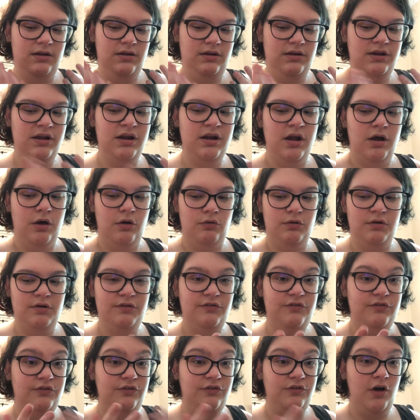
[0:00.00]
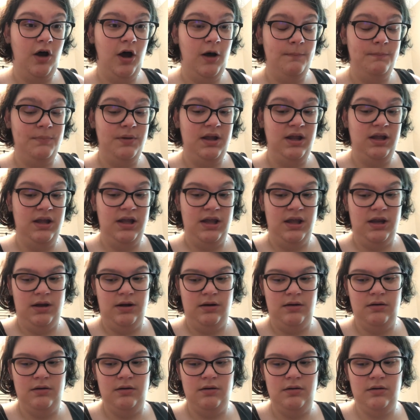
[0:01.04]
you know, stopping
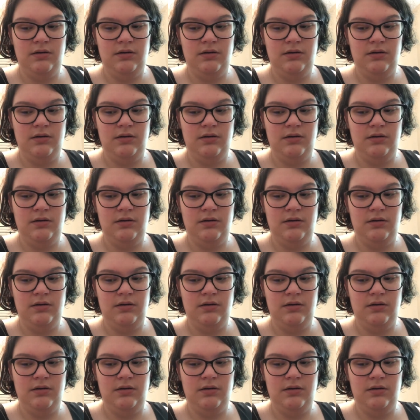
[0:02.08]
and